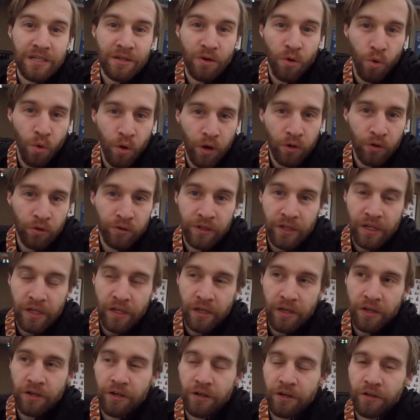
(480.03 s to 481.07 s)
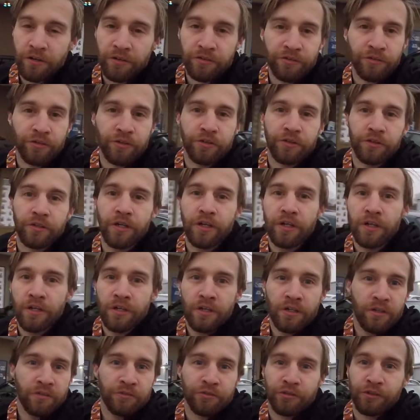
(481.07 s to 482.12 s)
oil here for
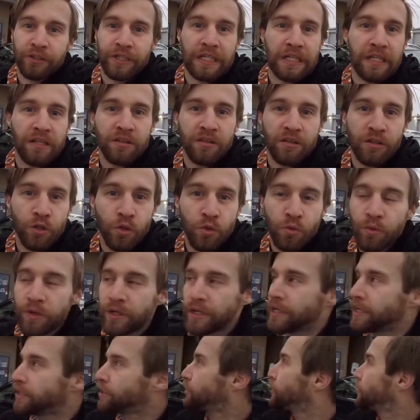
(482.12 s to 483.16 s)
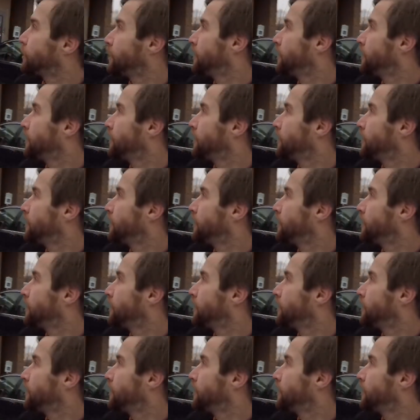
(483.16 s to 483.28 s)
anything you wish.